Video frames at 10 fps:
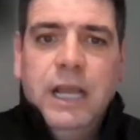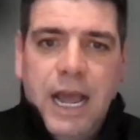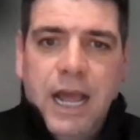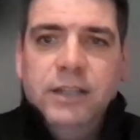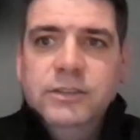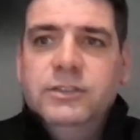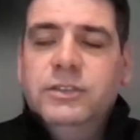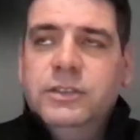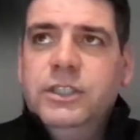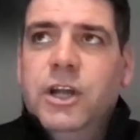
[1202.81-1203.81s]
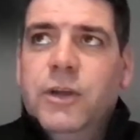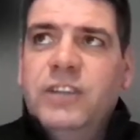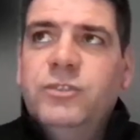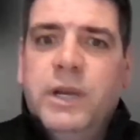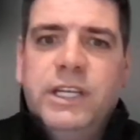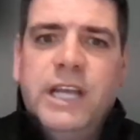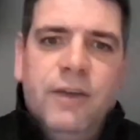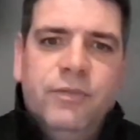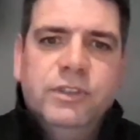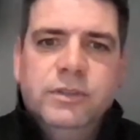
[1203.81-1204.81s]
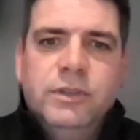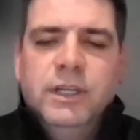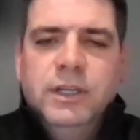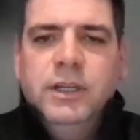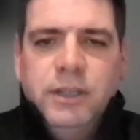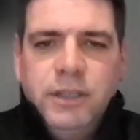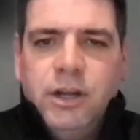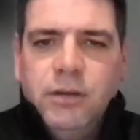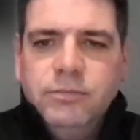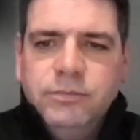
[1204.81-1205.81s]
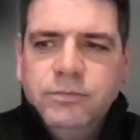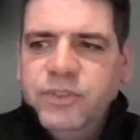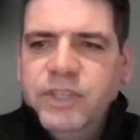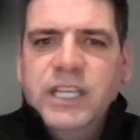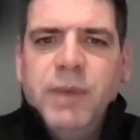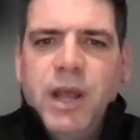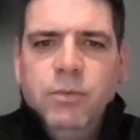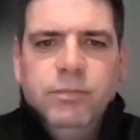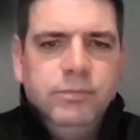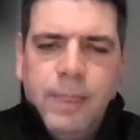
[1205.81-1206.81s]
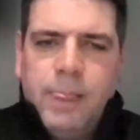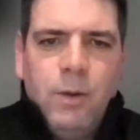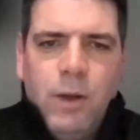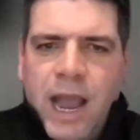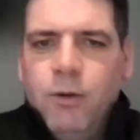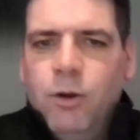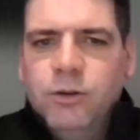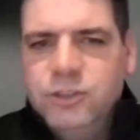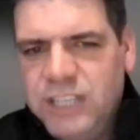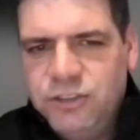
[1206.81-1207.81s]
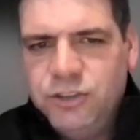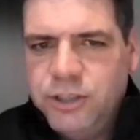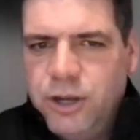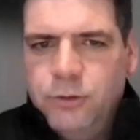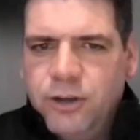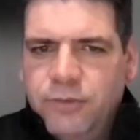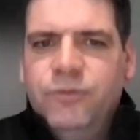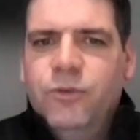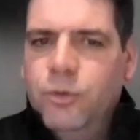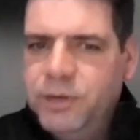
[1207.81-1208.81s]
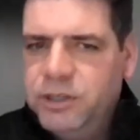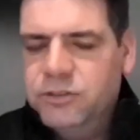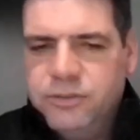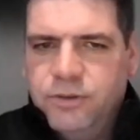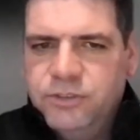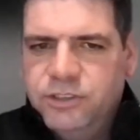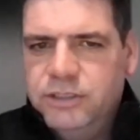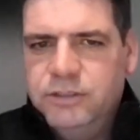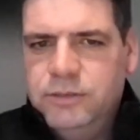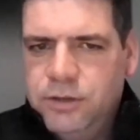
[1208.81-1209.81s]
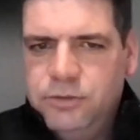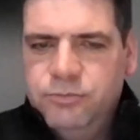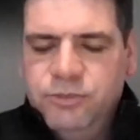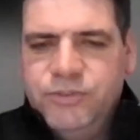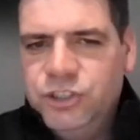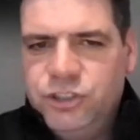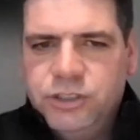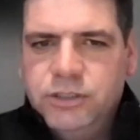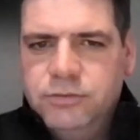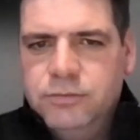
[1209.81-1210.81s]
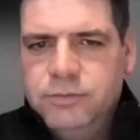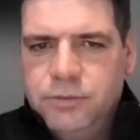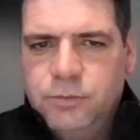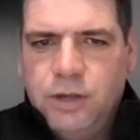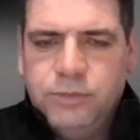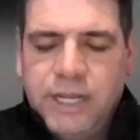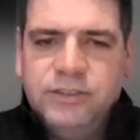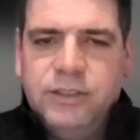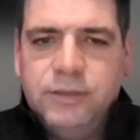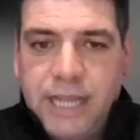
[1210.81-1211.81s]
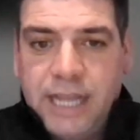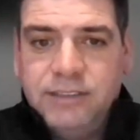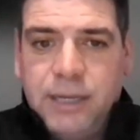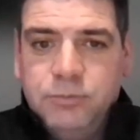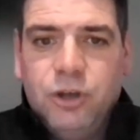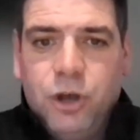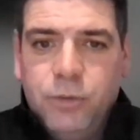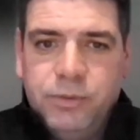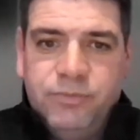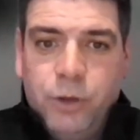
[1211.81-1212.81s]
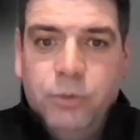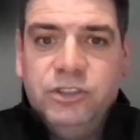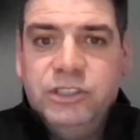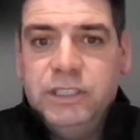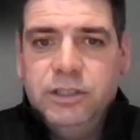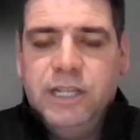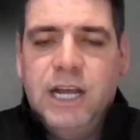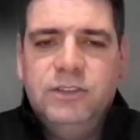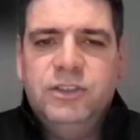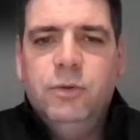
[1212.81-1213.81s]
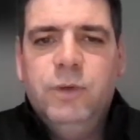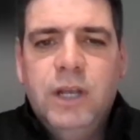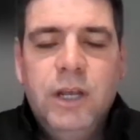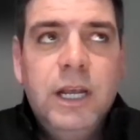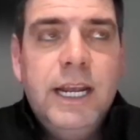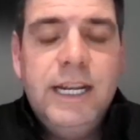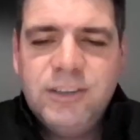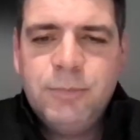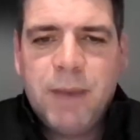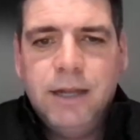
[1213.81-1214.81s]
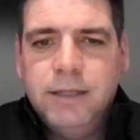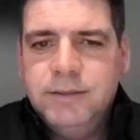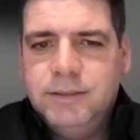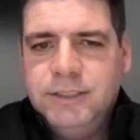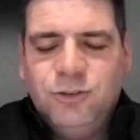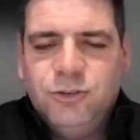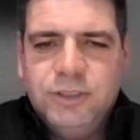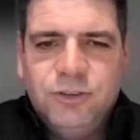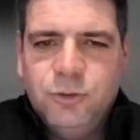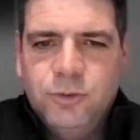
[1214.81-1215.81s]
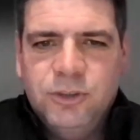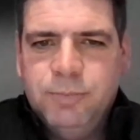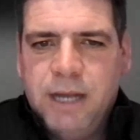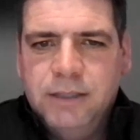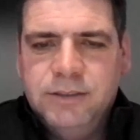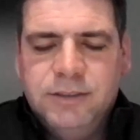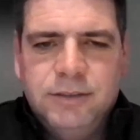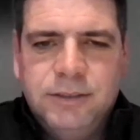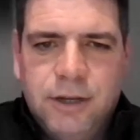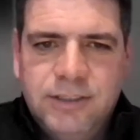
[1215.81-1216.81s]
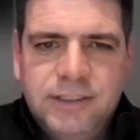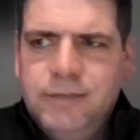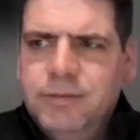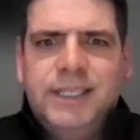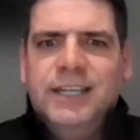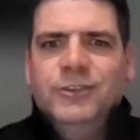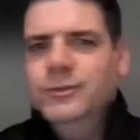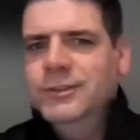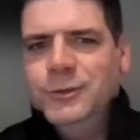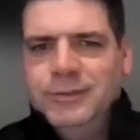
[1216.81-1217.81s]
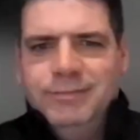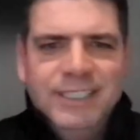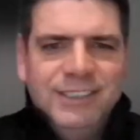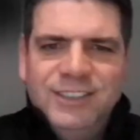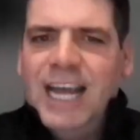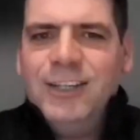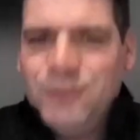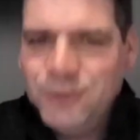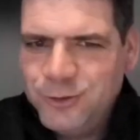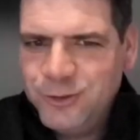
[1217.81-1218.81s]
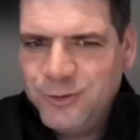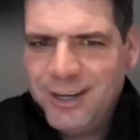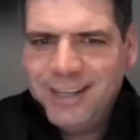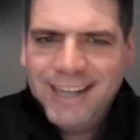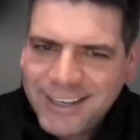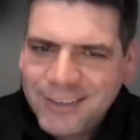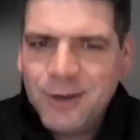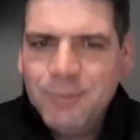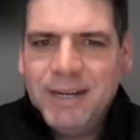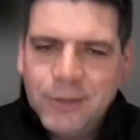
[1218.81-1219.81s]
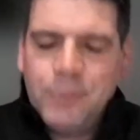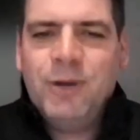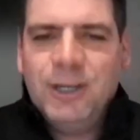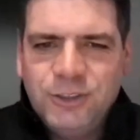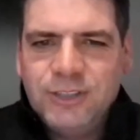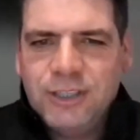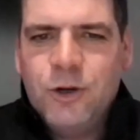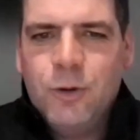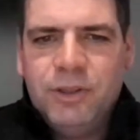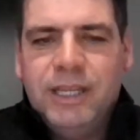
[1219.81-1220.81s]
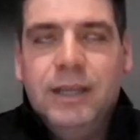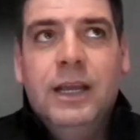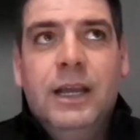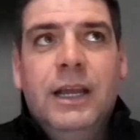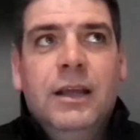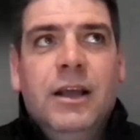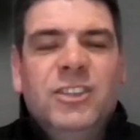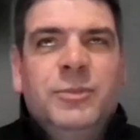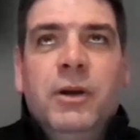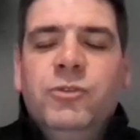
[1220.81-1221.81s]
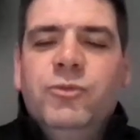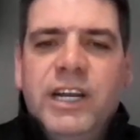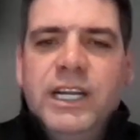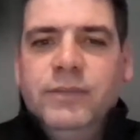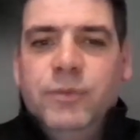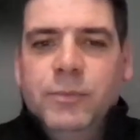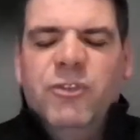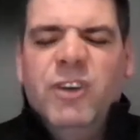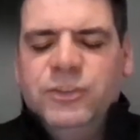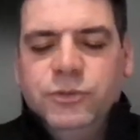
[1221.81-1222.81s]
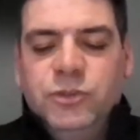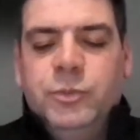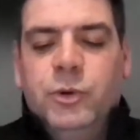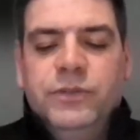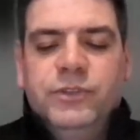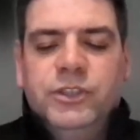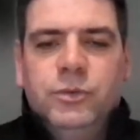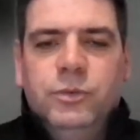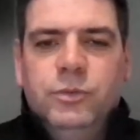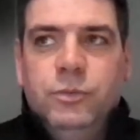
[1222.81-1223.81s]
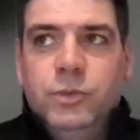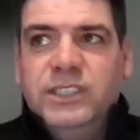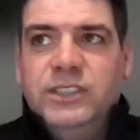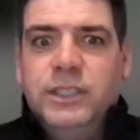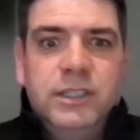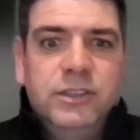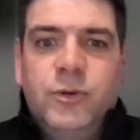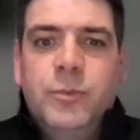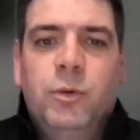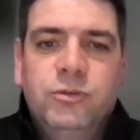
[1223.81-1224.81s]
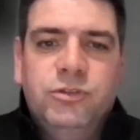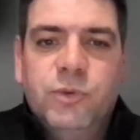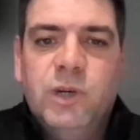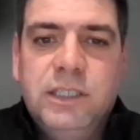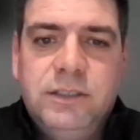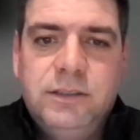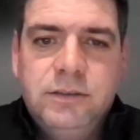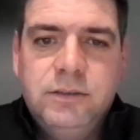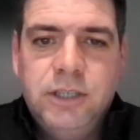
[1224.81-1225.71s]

And, you know, that's where you have to, you know, think about how long the session goes on for, because of obviously, you know, revision and exam time and focusing on that. So it is a balance. It's always a balance. You know, there's even kids who are doing SATs and stuff like that. You know what I mean? The pressures that come with it. I suppose really from a grassroots point of view, we see it as football's the release.